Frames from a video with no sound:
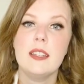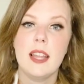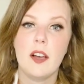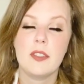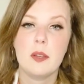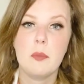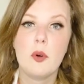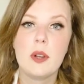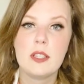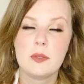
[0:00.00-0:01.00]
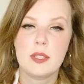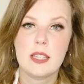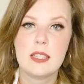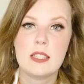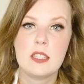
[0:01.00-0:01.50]
Now, the importance with
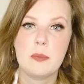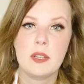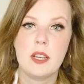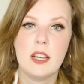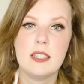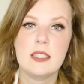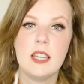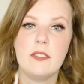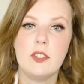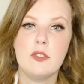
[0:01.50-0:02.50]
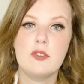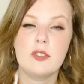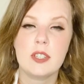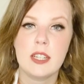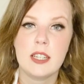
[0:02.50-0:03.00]
this is because if you
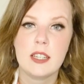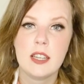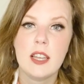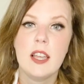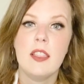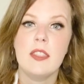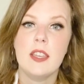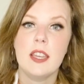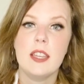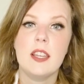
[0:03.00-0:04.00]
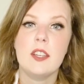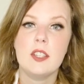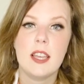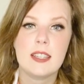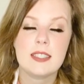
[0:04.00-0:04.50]
drink, then
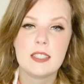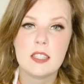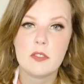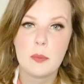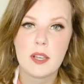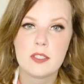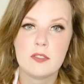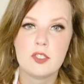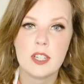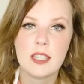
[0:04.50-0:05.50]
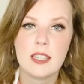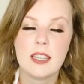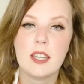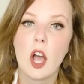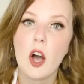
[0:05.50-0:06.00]
excessive amounts of drinking
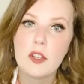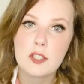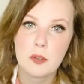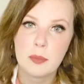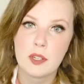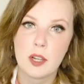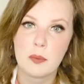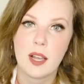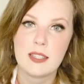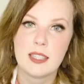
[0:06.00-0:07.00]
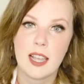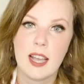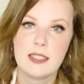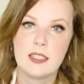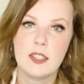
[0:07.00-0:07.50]
can also build up lactic
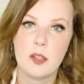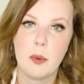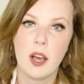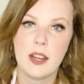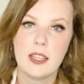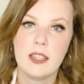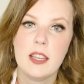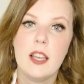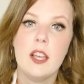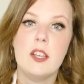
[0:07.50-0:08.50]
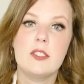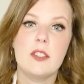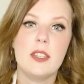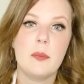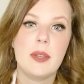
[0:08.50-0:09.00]
acid in the body. So
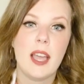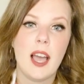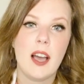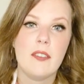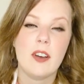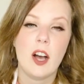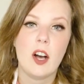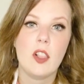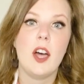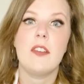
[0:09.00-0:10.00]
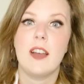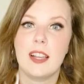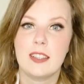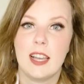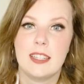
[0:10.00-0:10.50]
then we have a lot of
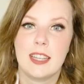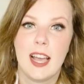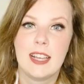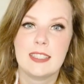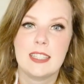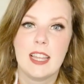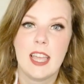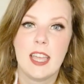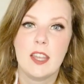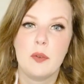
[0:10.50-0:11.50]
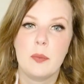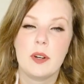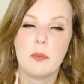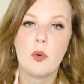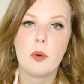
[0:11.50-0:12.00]
lactic acid and
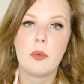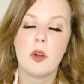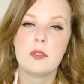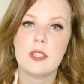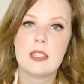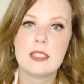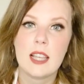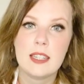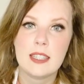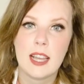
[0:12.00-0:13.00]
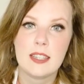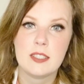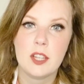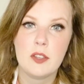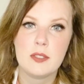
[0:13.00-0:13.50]
we're more prone to this lactic
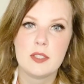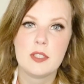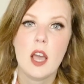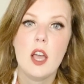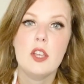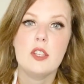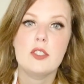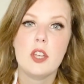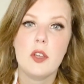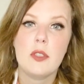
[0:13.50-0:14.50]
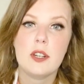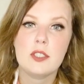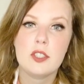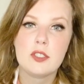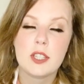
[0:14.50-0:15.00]
acidosis. So there's
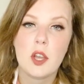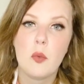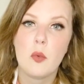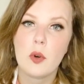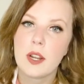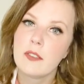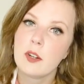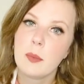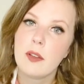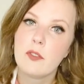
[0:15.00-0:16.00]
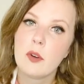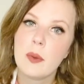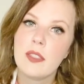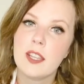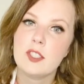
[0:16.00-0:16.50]
usually a warning for
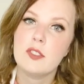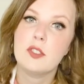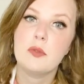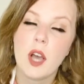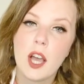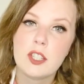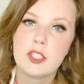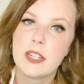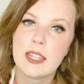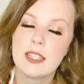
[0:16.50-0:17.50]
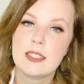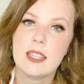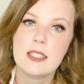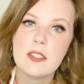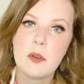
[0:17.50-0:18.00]
metformin that you do not drink
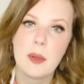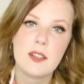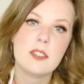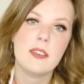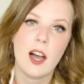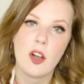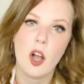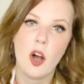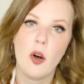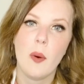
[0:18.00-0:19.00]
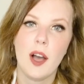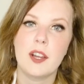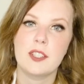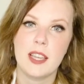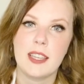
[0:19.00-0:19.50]
excessive amounts of alcohol while
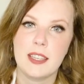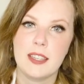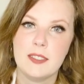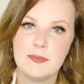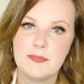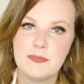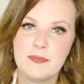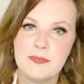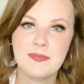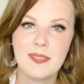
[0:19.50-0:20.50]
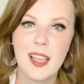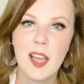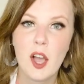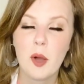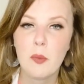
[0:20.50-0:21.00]
you're taking it.
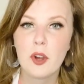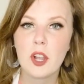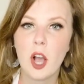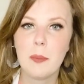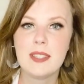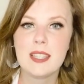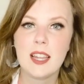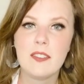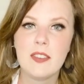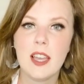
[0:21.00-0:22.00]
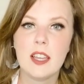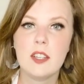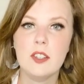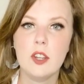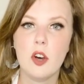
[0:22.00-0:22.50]
A more common side
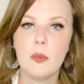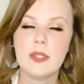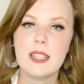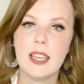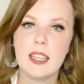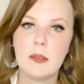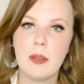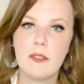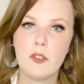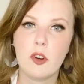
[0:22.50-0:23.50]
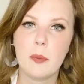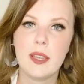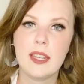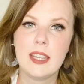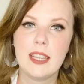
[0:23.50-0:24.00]
effect known with taking
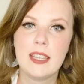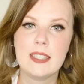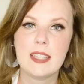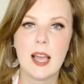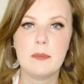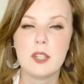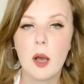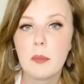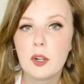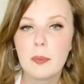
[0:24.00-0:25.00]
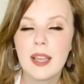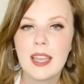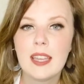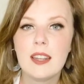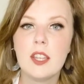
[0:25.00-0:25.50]
metformin is abdominal
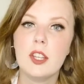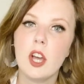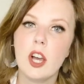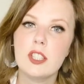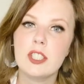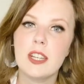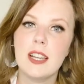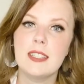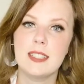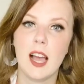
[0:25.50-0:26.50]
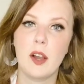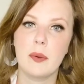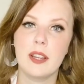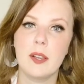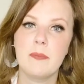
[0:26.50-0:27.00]
pain, nausea, and
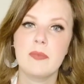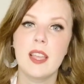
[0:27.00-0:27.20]
diarrhea.